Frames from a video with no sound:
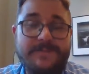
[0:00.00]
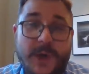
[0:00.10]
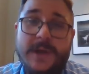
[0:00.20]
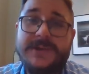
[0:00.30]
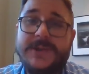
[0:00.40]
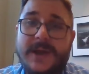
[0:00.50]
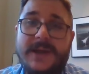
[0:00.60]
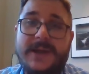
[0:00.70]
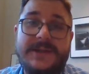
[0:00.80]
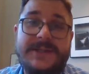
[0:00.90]
They're also
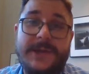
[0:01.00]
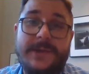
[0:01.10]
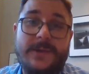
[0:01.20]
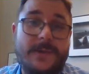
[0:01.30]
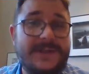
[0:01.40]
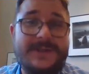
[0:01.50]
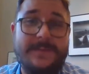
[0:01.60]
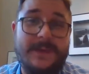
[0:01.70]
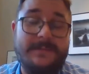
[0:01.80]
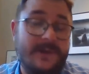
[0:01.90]
not going to tell you their
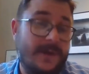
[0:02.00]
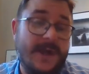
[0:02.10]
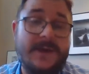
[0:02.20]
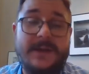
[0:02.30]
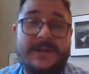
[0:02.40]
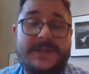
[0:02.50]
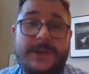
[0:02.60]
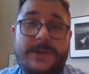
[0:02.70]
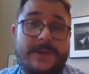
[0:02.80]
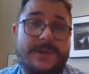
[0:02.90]
recipe. They're not going to
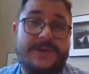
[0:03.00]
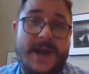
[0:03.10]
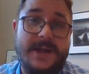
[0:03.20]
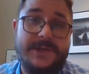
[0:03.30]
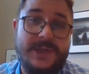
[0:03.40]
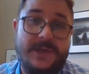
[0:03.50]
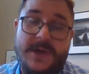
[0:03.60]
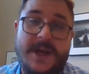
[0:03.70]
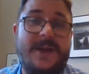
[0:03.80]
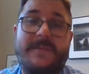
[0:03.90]
tell you their strategy.
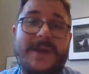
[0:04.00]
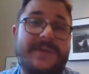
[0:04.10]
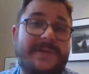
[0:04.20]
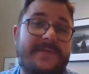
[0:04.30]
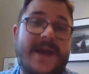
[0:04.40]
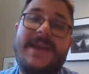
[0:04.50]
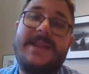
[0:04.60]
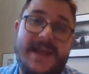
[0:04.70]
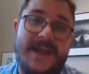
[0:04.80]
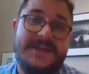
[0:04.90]
You're not going to be able to
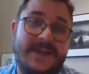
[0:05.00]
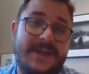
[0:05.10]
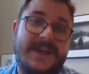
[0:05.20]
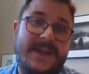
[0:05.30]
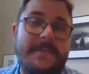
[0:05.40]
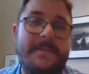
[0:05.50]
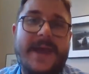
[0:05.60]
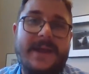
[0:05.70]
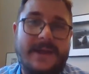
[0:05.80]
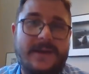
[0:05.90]
find that
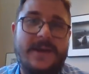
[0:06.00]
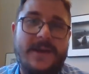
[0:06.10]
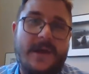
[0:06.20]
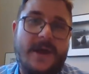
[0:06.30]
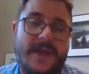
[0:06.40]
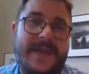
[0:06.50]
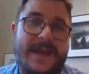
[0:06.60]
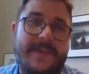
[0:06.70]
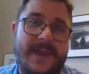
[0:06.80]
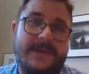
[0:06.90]
embedded on
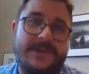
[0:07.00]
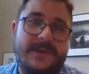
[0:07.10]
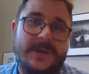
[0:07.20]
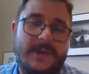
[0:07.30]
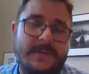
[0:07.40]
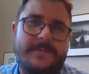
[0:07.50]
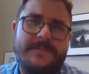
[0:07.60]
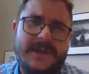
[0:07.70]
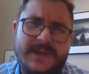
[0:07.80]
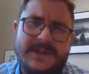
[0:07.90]
that page
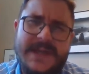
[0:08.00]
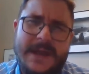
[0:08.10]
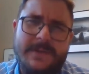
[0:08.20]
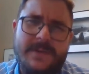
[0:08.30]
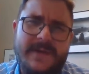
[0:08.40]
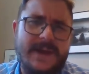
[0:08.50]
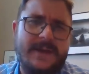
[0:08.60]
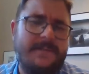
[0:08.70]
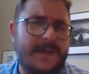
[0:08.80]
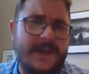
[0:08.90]
because that would provide
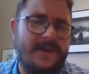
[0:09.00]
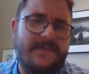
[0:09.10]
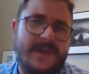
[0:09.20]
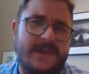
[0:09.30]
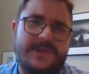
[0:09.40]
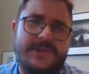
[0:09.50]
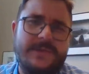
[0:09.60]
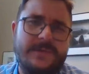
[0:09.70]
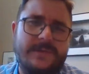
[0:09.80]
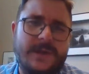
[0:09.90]
a competitive edge
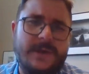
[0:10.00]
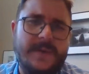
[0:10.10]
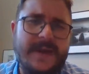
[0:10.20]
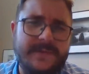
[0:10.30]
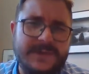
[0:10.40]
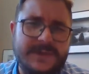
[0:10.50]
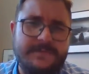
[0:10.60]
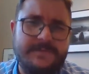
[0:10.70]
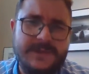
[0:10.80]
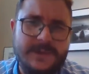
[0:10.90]
to their rivals.
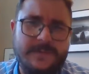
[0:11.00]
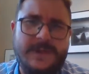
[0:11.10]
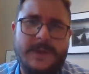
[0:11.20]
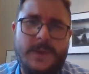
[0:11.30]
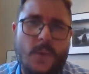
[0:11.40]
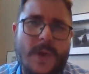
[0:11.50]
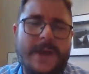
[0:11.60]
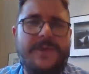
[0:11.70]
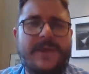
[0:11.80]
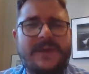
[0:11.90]
So
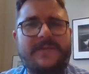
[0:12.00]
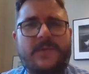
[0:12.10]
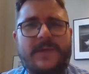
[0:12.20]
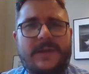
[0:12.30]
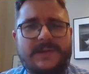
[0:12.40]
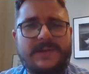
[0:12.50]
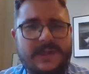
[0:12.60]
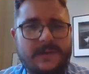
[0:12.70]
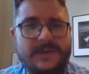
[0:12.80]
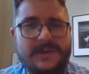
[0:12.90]
why would they give away their
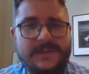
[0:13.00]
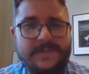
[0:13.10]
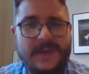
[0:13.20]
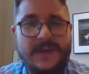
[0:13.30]
secrets?